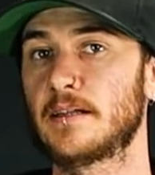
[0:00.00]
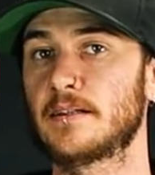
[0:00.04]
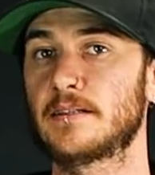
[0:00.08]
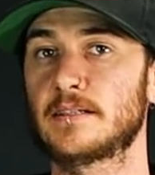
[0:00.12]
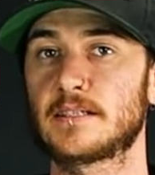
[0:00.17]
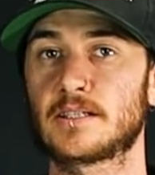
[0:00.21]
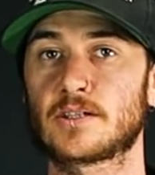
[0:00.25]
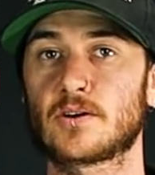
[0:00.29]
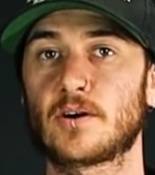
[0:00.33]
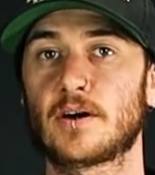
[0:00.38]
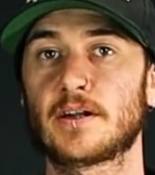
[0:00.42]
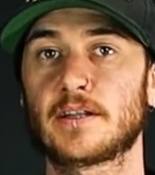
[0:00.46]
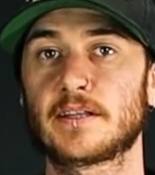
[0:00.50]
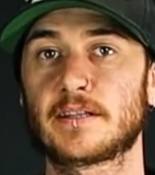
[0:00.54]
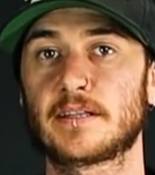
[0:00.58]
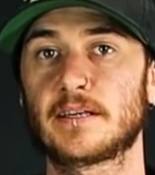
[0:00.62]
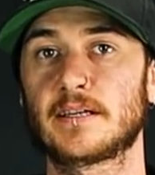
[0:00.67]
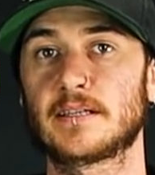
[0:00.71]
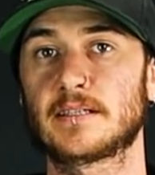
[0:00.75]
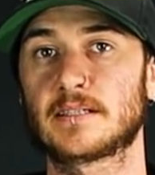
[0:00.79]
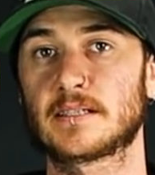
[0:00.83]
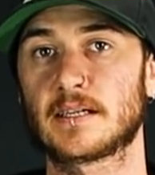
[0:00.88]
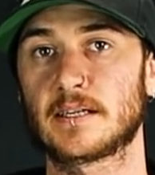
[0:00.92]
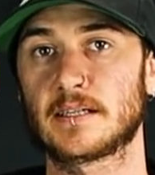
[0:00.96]
This kind of
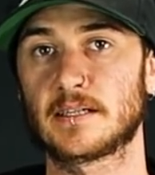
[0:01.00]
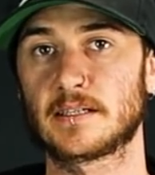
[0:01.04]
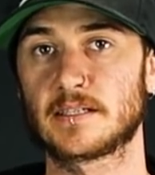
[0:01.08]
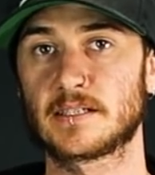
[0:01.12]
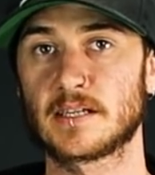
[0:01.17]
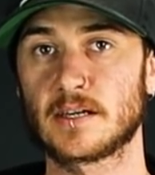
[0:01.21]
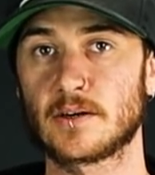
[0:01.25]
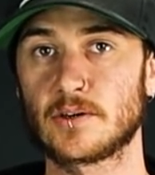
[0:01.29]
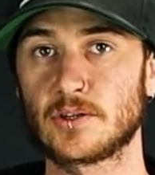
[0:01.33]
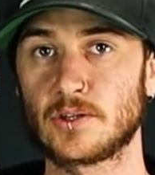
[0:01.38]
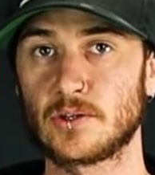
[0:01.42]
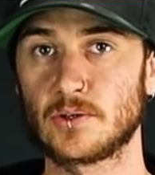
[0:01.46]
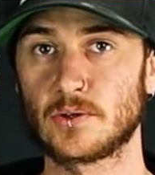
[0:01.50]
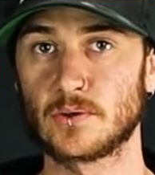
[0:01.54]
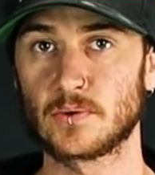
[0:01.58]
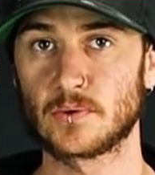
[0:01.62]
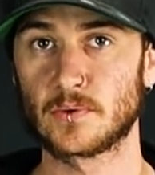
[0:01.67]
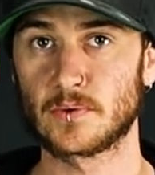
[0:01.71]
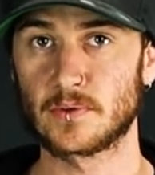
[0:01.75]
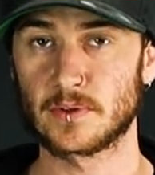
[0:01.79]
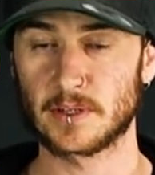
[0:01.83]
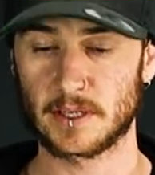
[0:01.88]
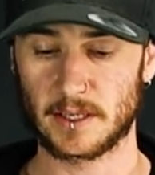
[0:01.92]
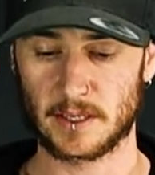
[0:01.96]
thing is going to tell
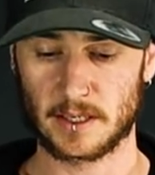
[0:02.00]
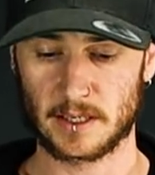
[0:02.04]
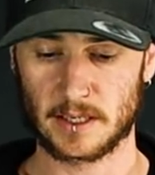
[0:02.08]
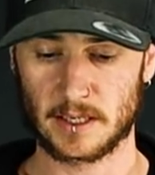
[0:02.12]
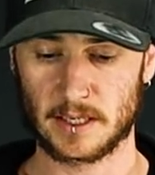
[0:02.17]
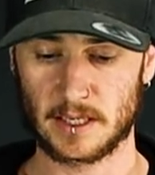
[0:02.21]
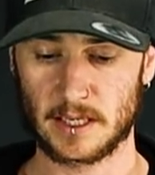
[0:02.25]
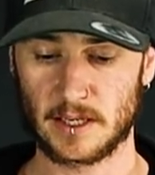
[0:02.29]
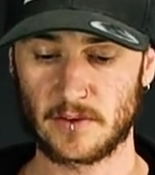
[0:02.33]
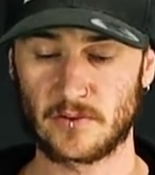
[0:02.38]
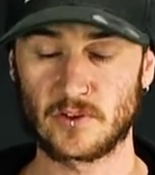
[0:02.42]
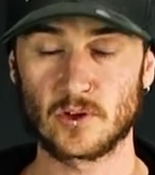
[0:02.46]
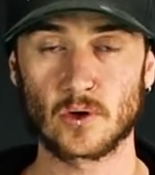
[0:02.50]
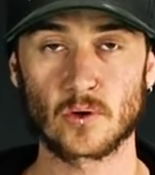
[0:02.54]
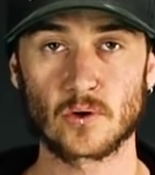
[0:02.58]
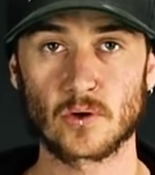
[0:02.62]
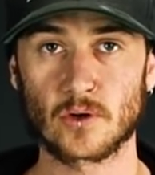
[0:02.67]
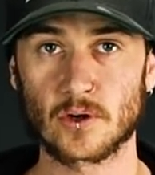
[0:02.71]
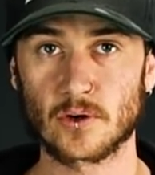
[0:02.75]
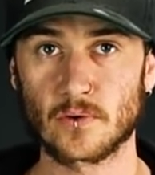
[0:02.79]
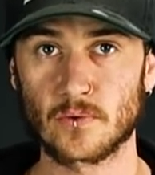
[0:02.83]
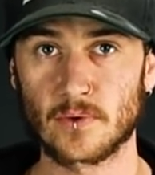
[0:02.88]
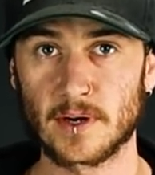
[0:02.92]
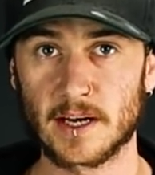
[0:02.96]
you that if you're
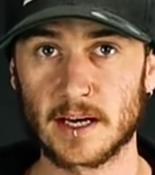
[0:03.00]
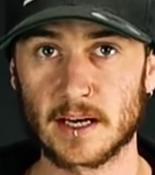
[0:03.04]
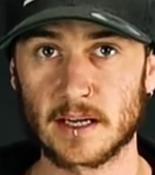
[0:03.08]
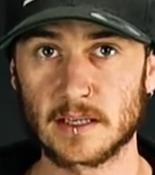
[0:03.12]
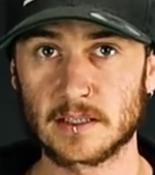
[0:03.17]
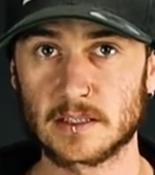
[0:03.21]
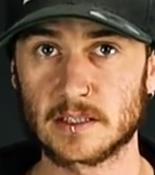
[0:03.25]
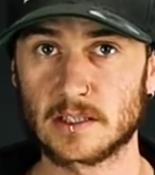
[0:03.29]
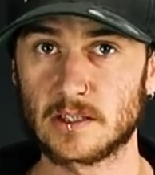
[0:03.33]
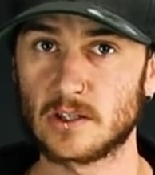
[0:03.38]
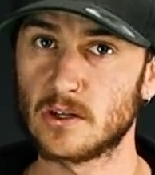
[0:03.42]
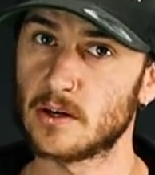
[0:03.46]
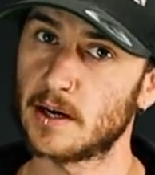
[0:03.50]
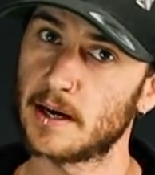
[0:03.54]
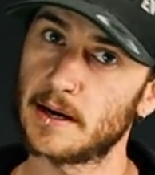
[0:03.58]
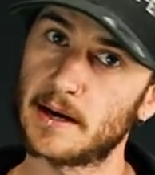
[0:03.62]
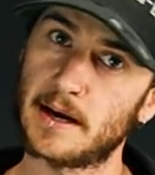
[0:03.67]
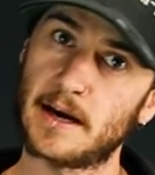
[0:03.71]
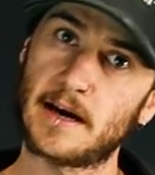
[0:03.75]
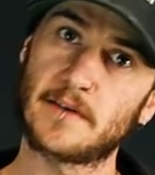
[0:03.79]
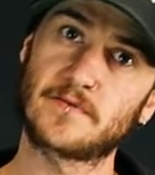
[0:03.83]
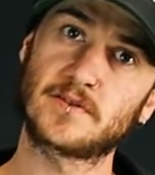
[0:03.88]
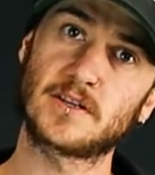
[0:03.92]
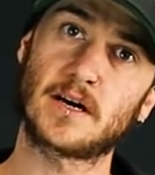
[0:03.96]
not around, you're going
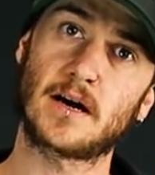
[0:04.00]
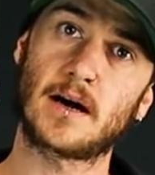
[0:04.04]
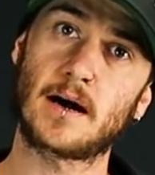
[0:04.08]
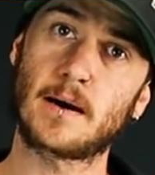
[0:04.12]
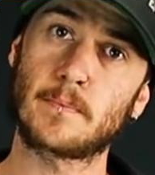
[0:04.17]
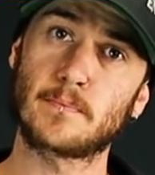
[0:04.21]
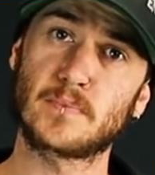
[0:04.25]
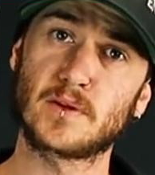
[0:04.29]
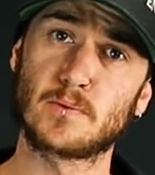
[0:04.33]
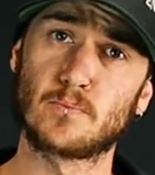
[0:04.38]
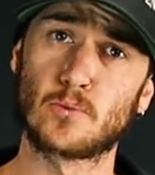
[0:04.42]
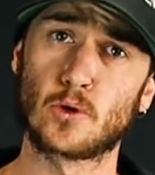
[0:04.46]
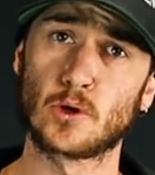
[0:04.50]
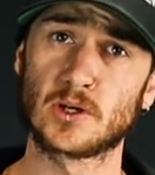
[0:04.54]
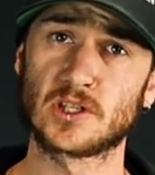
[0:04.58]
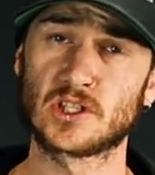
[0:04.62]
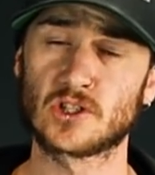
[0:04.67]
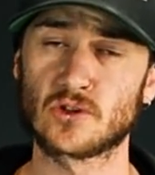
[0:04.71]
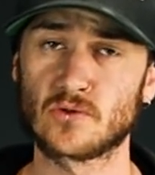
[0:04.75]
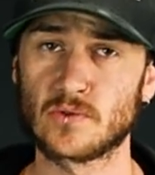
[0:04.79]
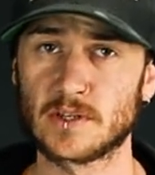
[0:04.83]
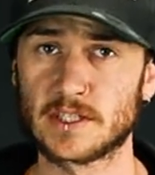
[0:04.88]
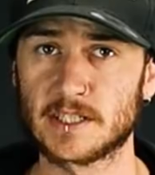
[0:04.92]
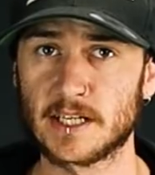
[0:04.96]
to have to up the
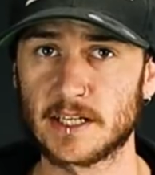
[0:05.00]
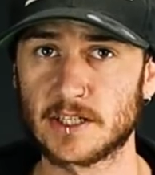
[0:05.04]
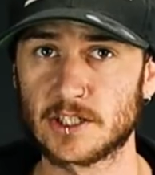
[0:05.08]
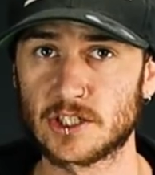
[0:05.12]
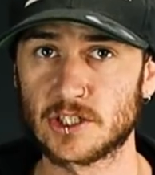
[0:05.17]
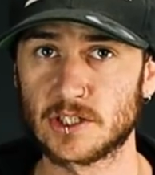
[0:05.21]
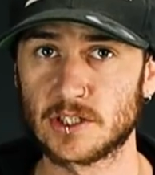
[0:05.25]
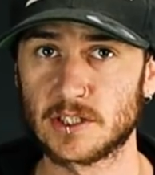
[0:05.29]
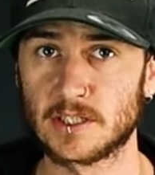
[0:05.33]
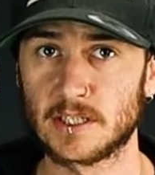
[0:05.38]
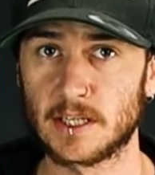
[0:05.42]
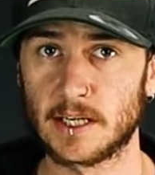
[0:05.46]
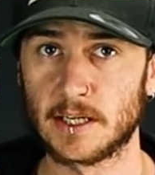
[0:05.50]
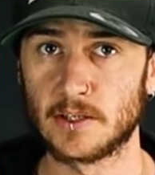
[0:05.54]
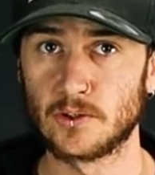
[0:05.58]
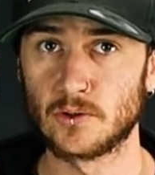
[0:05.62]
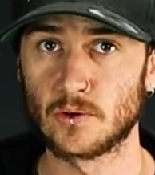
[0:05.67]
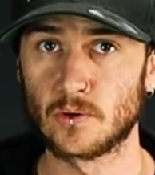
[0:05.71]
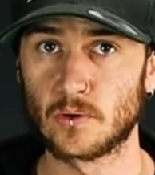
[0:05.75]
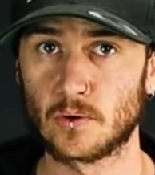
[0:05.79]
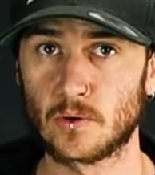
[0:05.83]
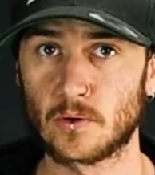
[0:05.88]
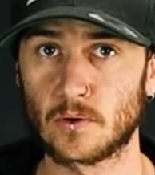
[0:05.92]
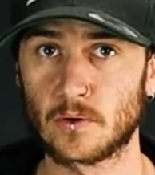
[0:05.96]
moisture retention in
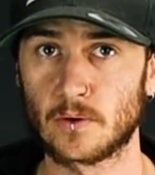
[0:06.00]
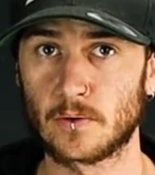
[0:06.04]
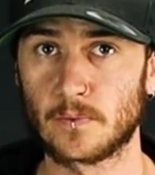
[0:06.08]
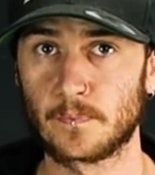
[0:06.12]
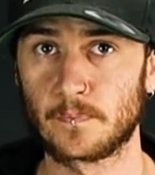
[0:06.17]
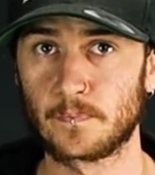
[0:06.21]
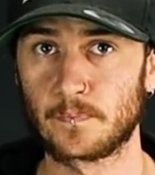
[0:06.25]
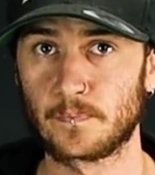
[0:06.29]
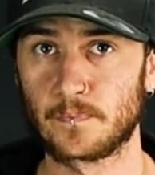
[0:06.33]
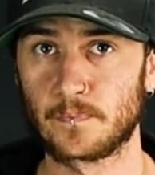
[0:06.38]
your